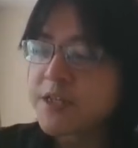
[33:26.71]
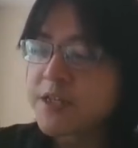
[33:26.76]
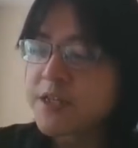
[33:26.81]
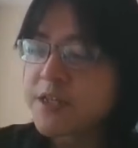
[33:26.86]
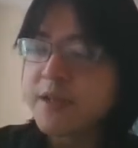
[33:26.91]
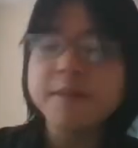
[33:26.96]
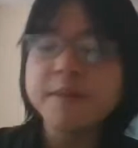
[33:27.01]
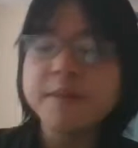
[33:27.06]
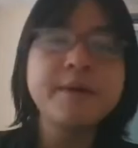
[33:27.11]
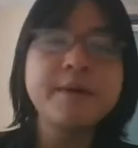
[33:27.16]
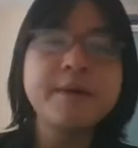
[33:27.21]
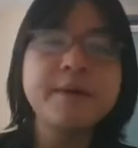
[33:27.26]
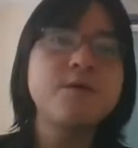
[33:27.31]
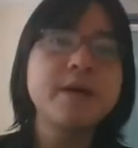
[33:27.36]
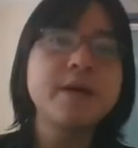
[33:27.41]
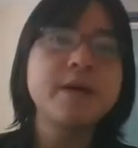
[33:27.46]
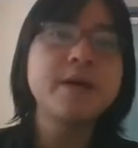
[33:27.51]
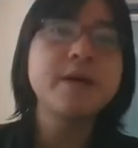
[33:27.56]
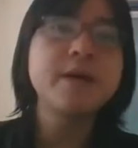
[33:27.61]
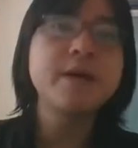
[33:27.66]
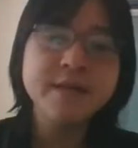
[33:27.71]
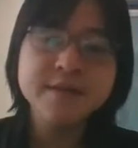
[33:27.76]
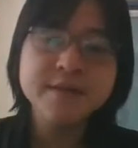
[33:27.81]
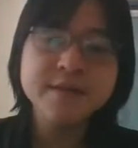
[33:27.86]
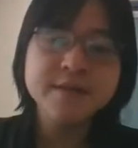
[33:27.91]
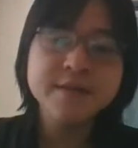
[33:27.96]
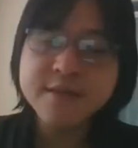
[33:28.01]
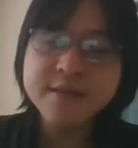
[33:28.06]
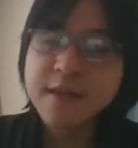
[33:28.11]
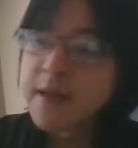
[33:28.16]
depends on what number this is.
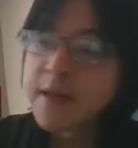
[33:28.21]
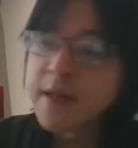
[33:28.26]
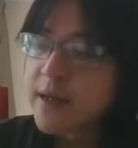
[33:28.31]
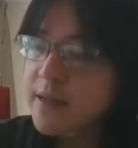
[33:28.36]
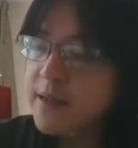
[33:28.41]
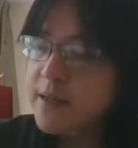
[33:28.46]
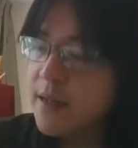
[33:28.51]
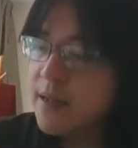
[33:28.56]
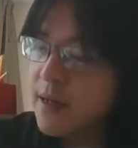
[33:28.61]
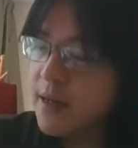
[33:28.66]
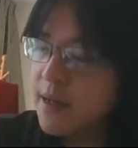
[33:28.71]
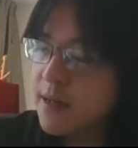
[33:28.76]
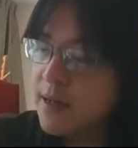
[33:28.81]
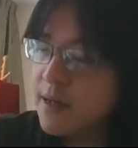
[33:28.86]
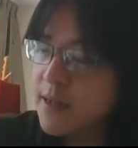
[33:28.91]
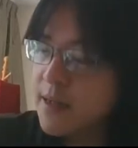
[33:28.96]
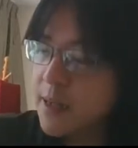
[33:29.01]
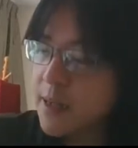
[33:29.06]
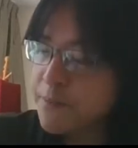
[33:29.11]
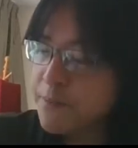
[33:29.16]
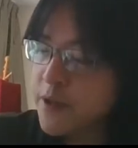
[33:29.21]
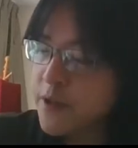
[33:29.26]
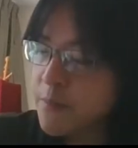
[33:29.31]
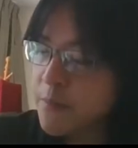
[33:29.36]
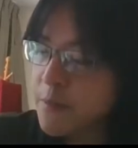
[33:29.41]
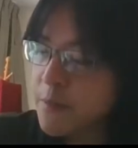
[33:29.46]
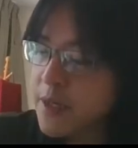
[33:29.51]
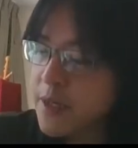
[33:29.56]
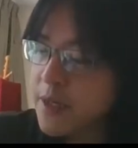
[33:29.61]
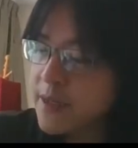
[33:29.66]
The
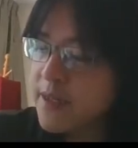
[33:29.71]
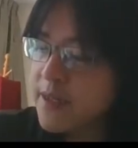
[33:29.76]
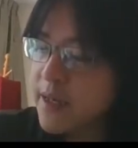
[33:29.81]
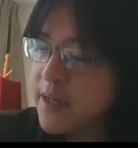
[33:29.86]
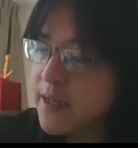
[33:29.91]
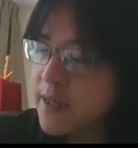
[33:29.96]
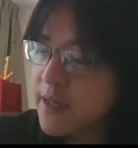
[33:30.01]
probability,